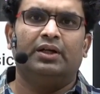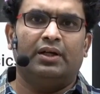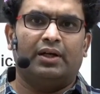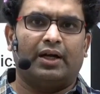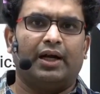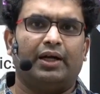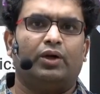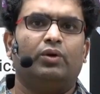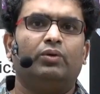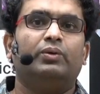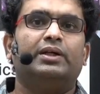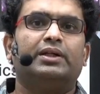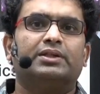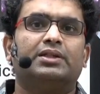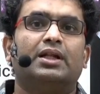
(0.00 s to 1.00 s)
Right now
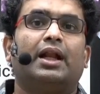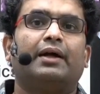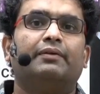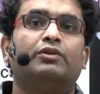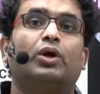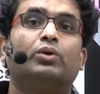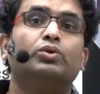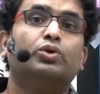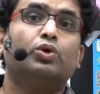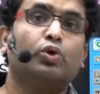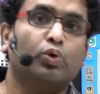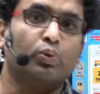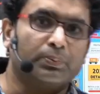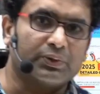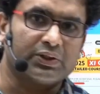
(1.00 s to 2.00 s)
it is the live doubt
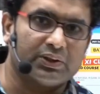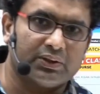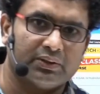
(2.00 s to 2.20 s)
groups.